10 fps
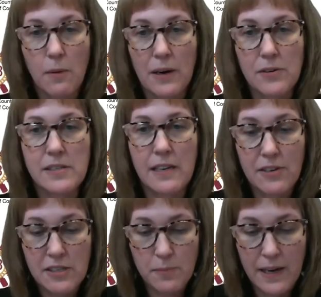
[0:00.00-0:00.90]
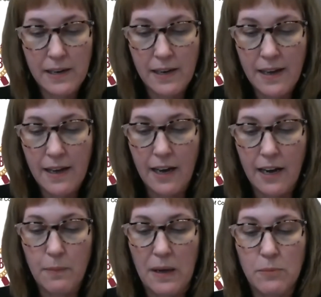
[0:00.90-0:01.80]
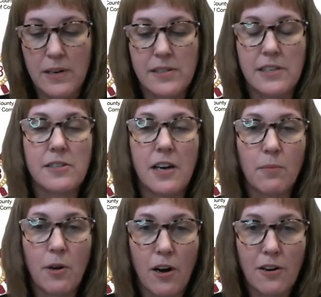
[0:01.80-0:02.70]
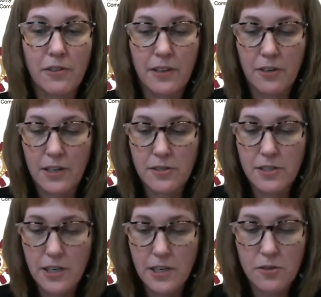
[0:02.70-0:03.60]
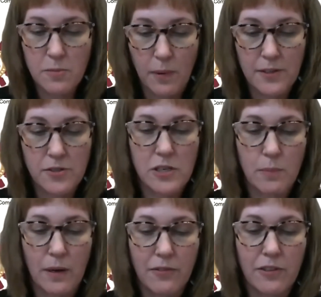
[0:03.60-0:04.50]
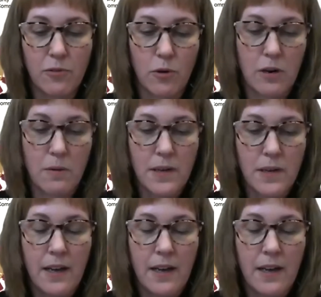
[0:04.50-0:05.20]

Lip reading: Elmira Savings Bank, and President Tom Carr for their continued sponsorship of the forum.